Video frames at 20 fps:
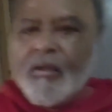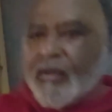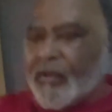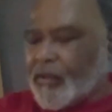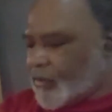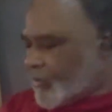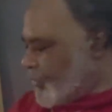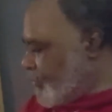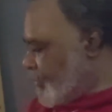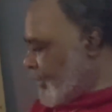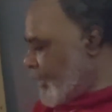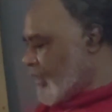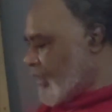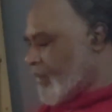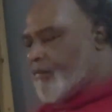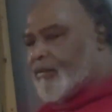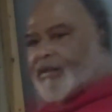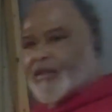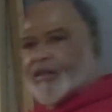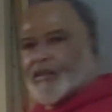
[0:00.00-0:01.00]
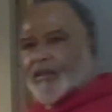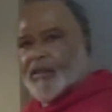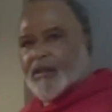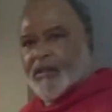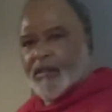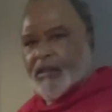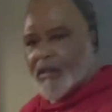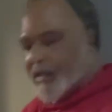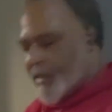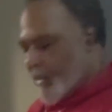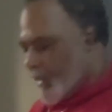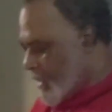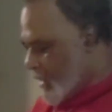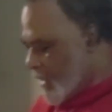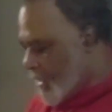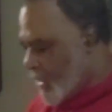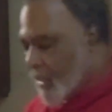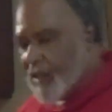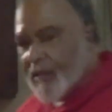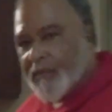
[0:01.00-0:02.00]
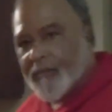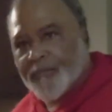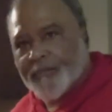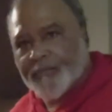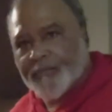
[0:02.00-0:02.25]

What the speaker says: on the ribs. If